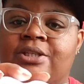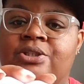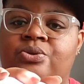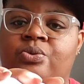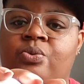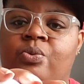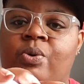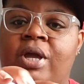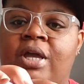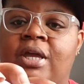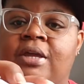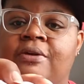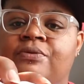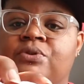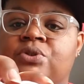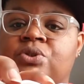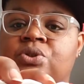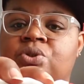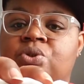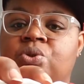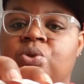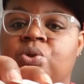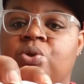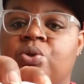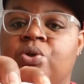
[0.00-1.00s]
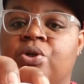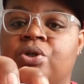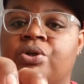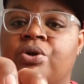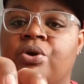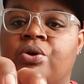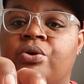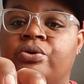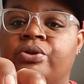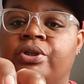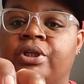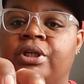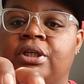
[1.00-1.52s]
the waves so you can
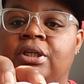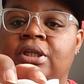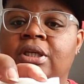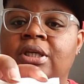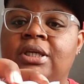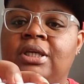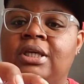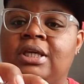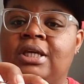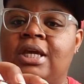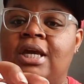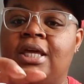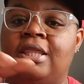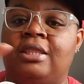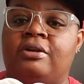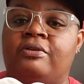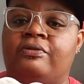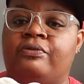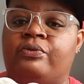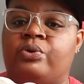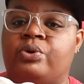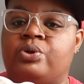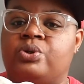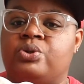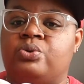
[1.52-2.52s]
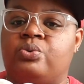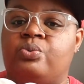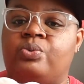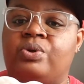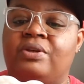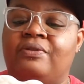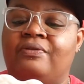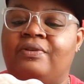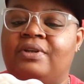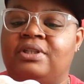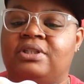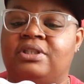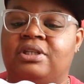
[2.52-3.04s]
hold it, and then of course the
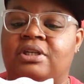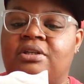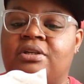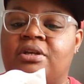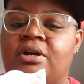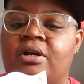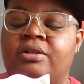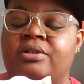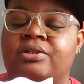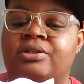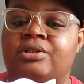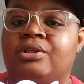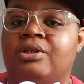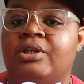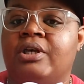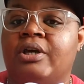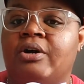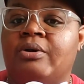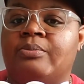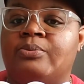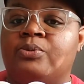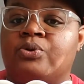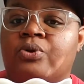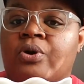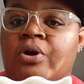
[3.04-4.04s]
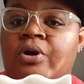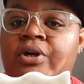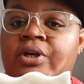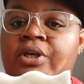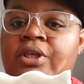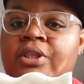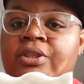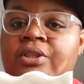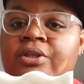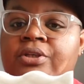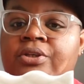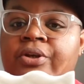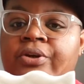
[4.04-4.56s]
weaving technology to help draw
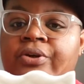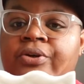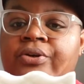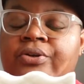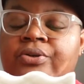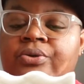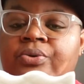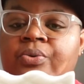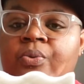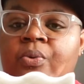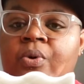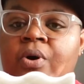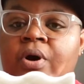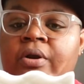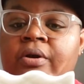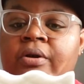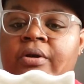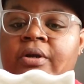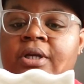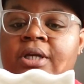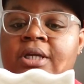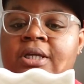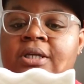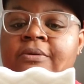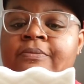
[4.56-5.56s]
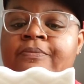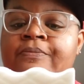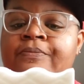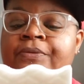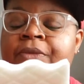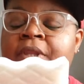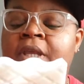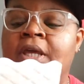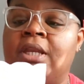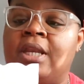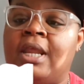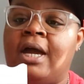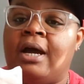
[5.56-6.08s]
in the dirt and the water.
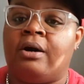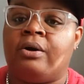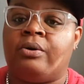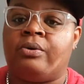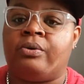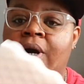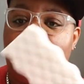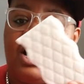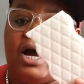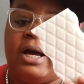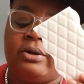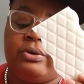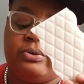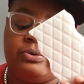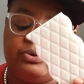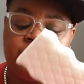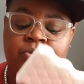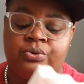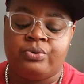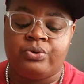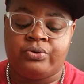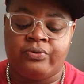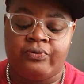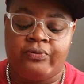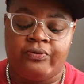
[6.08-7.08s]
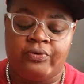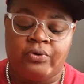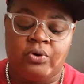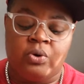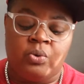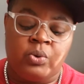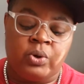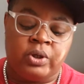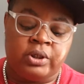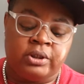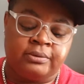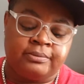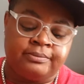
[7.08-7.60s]
Now I don't use a
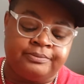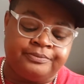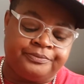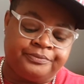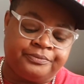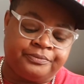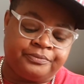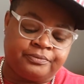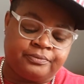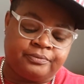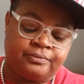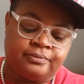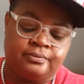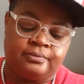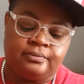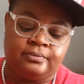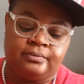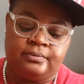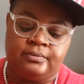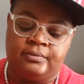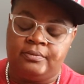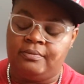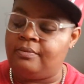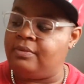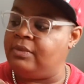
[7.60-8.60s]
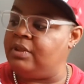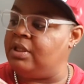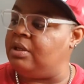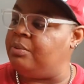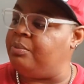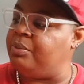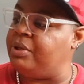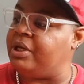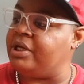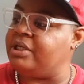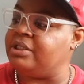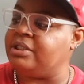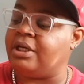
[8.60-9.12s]
full one
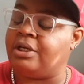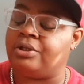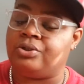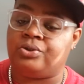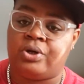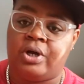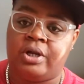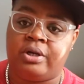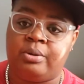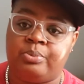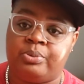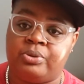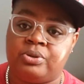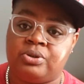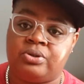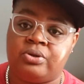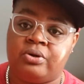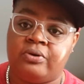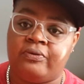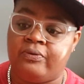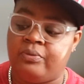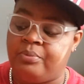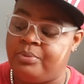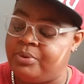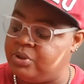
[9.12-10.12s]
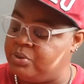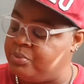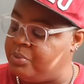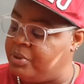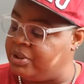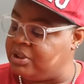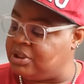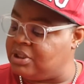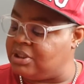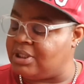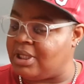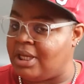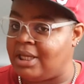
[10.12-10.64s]
because I try to preserve them as
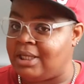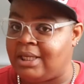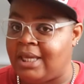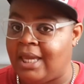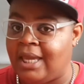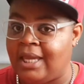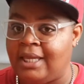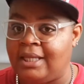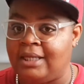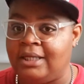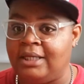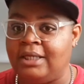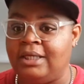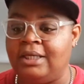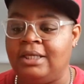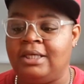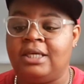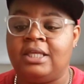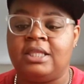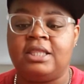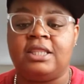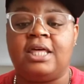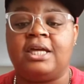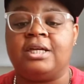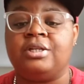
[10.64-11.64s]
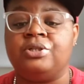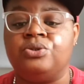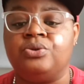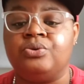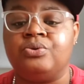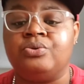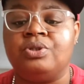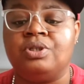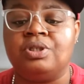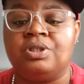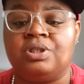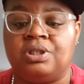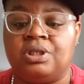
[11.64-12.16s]
much as I can. They
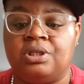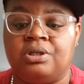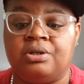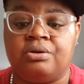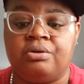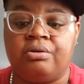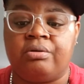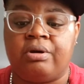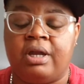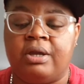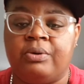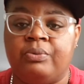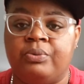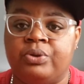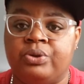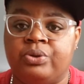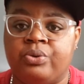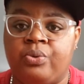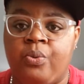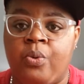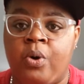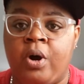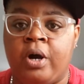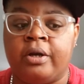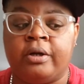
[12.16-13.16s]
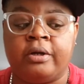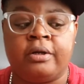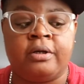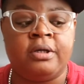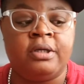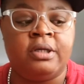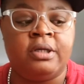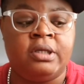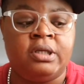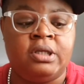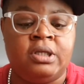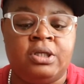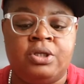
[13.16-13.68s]
do disintegrate with the water,
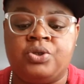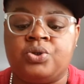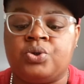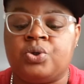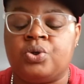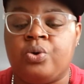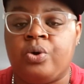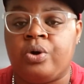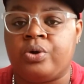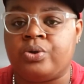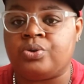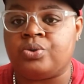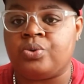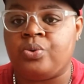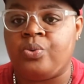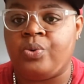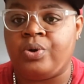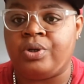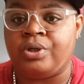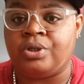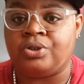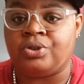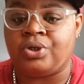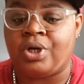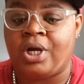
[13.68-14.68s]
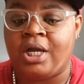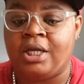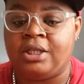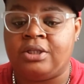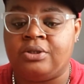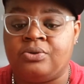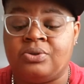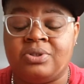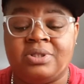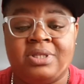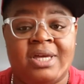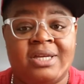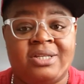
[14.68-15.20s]
so you also want to try and
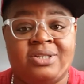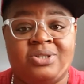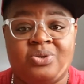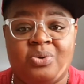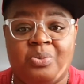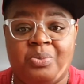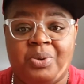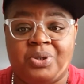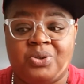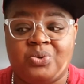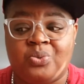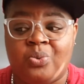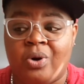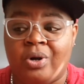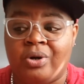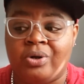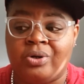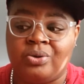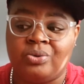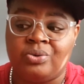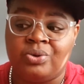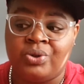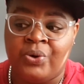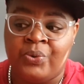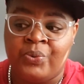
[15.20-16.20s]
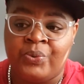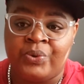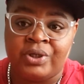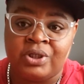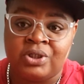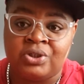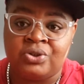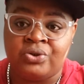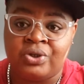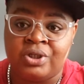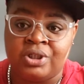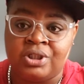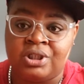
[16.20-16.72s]
use not so much water. You don't want to
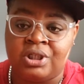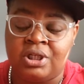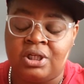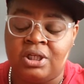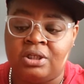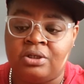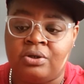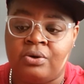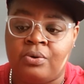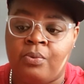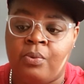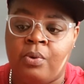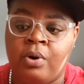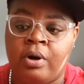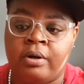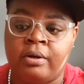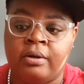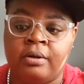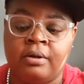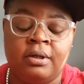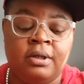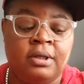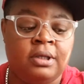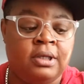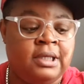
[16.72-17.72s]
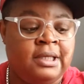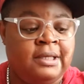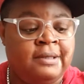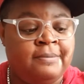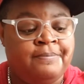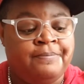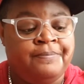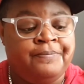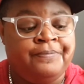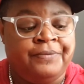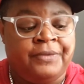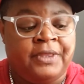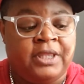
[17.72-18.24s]
drench it in your water
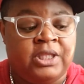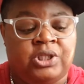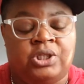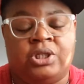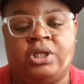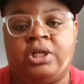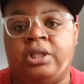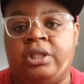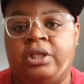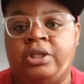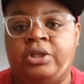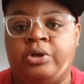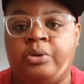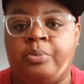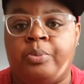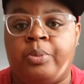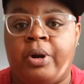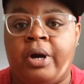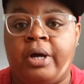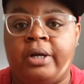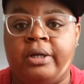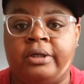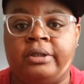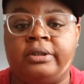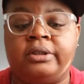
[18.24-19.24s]
to clean your product.